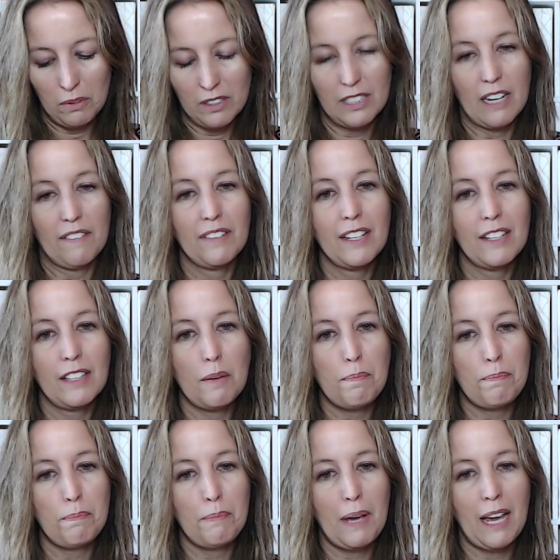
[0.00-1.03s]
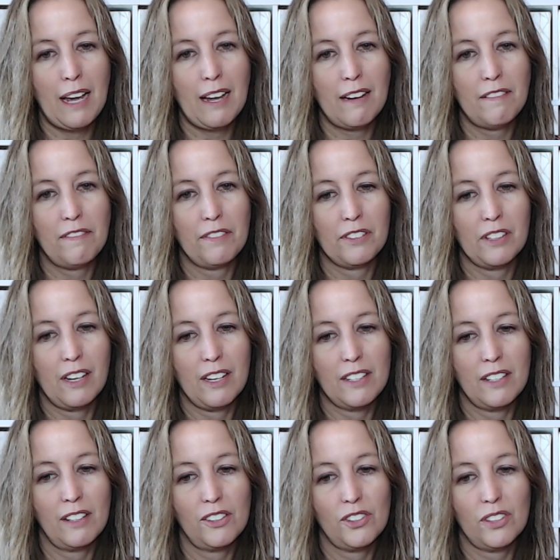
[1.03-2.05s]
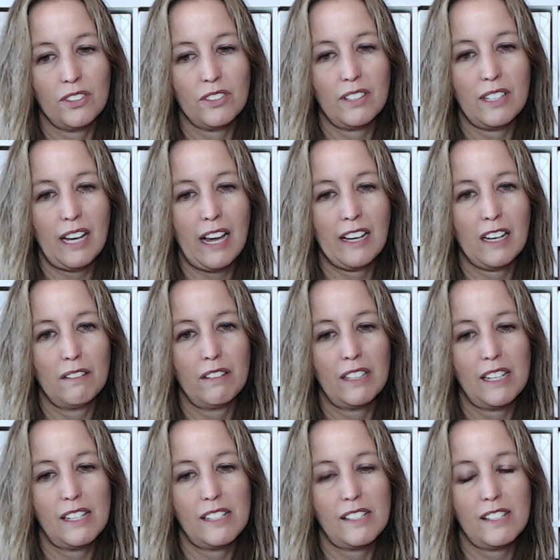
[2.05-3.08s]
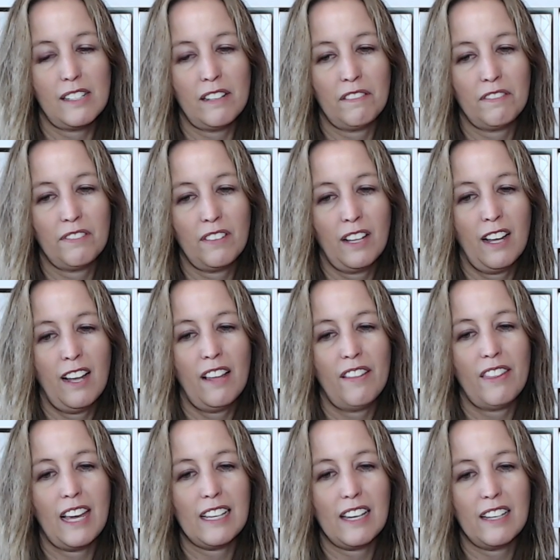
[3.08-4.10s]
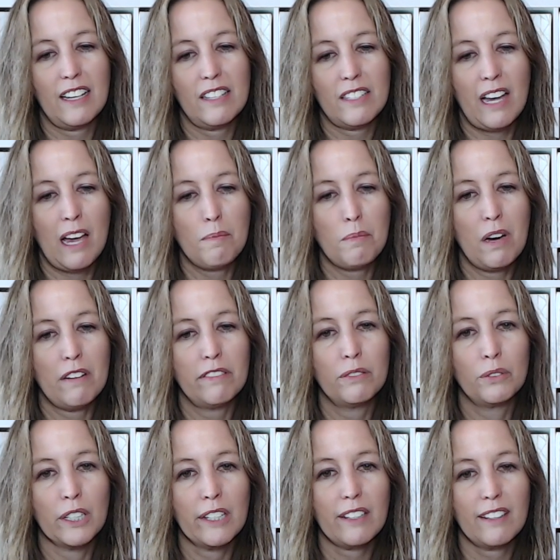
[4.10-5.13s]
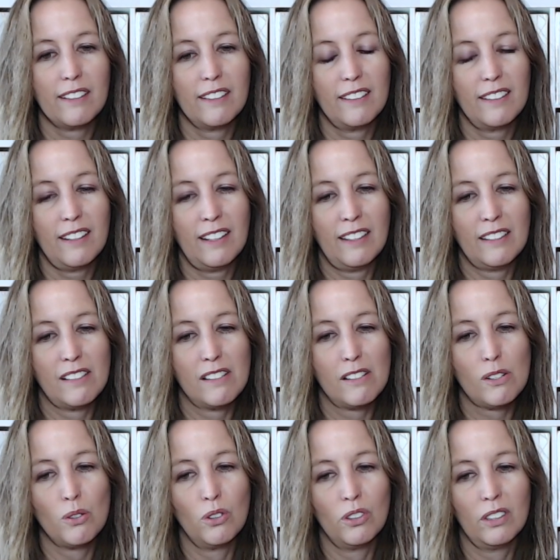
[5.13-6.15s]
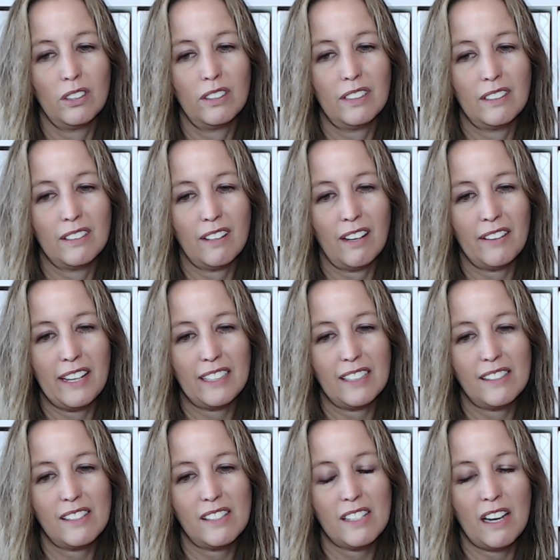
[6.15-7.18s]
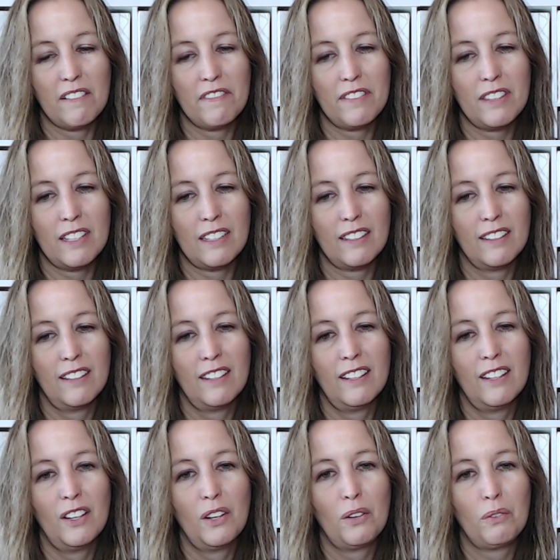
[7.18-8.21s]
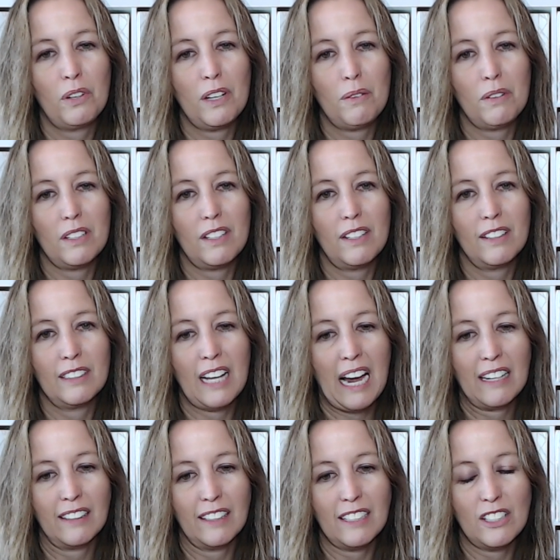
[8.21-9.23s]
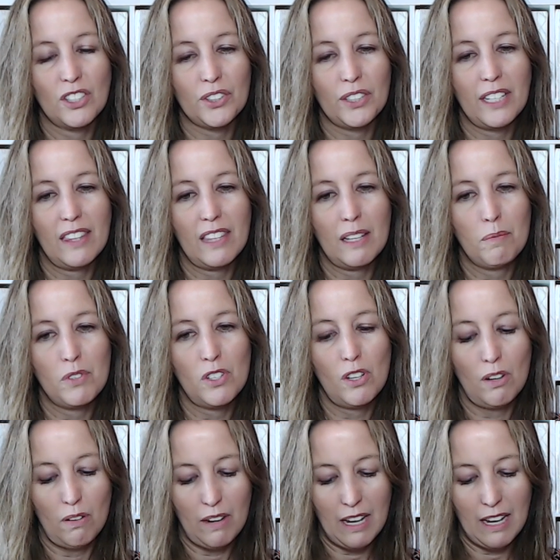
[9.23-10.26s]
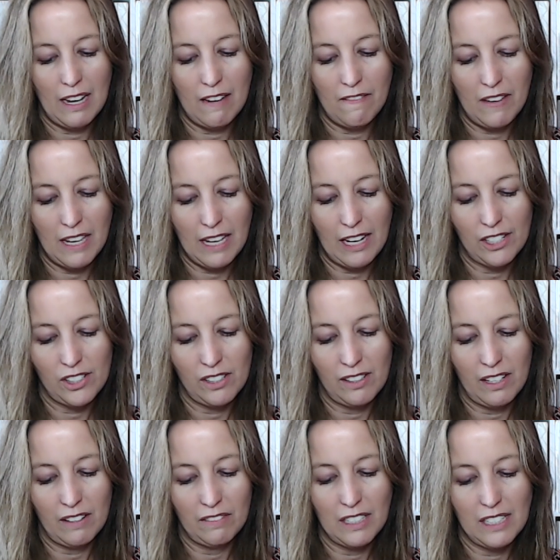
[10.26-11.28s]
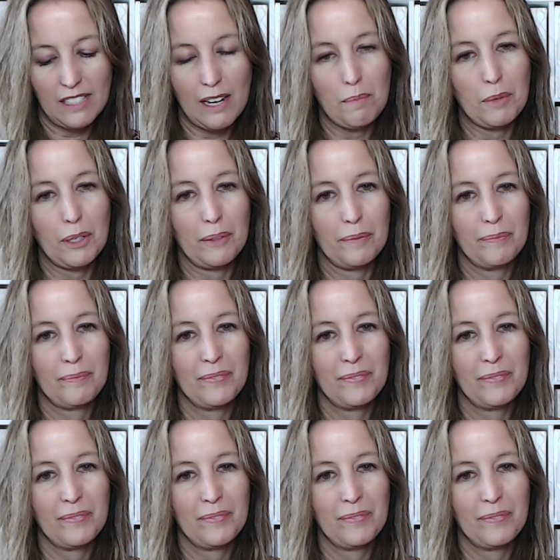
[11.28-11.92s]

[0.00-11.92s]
definitely pay for our adult children to hang out with us if they can get time off work and school and all that good stuff, that we would gladly treat them to a vacation every summer.